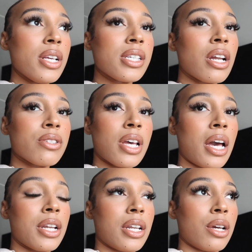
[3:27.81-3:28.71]
sit
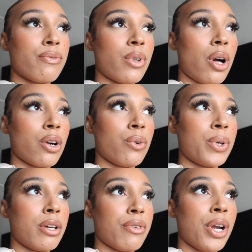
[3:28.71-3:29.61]
outside and like vlog or
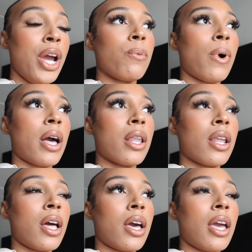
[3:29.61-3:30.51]
whatever
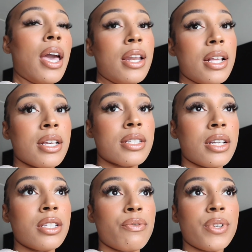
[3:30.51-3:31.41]
while I edit because
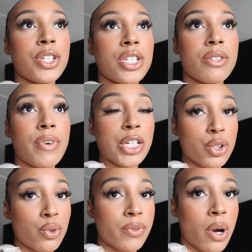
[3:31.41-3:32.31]
I need to finish this
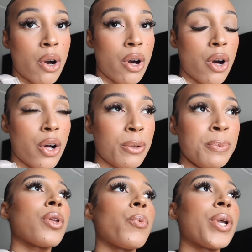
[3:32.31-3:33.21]
fashion overhaul.
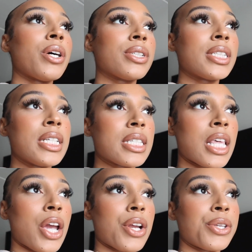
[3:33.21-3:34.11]
What else is
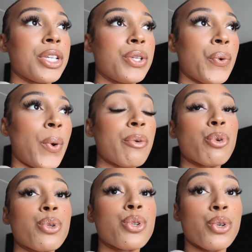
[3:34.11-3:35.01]
there to do? I have
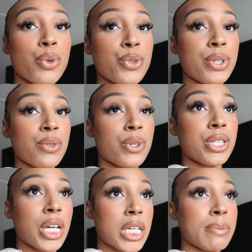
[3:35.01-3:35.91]
to go to the grocery
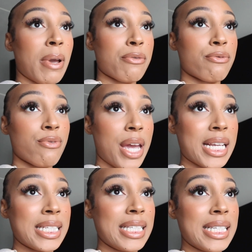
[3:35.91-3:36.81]
stores because my
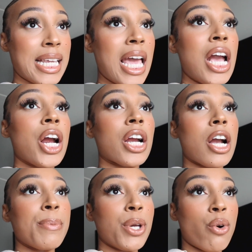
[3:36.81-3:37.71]
friends are
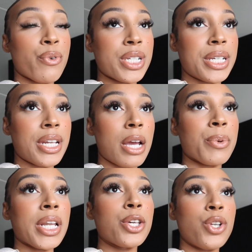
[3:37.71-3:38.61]
coming over
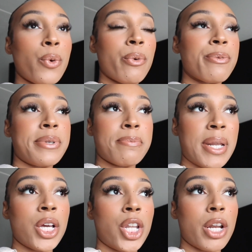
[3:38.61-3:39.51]
tonight. We're like, you know what? We've been
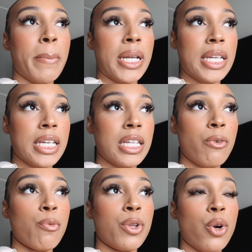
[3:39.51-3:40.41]
spending a lot of money
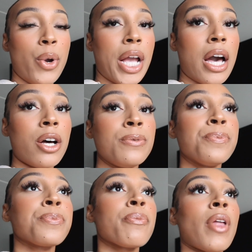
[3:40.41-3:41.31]
lately. We've been going out.
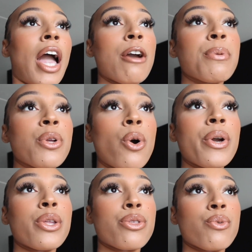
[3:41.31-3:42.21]
I've been
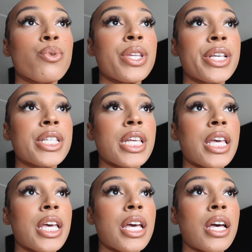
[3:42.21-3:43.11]
going through this
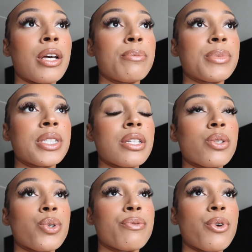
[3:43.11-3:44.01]
um,
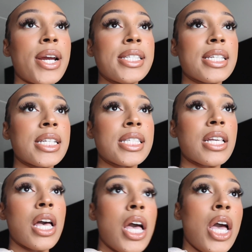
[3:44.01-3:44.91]
sort of crisis
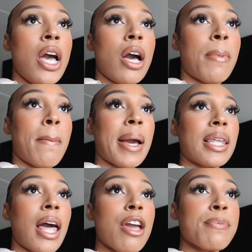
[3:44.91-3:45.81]
about my
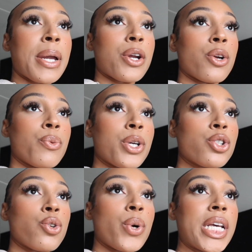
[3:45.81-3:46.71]
life, my career
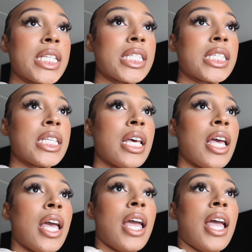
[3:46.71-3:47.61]
choice
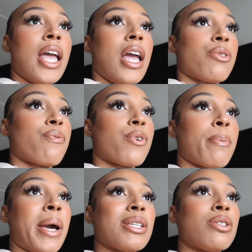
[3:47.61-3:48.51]
for the
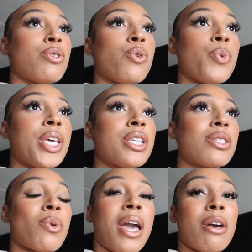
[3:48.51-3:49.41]
past two weeks,
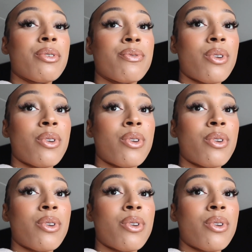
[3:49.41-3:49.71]
so I haven't